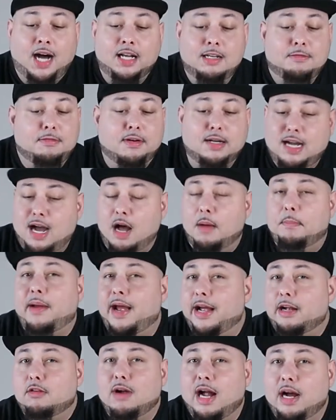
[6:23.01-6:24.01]
different
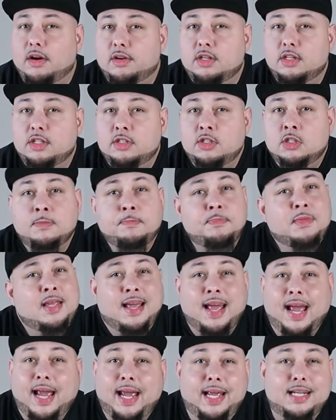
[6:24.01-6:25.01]
compact routers,
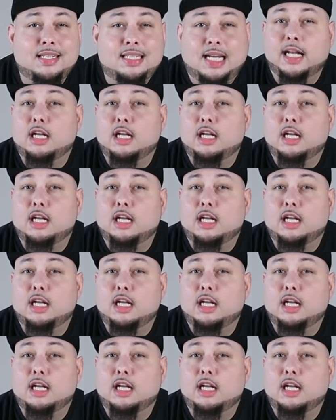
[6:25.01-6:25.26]
and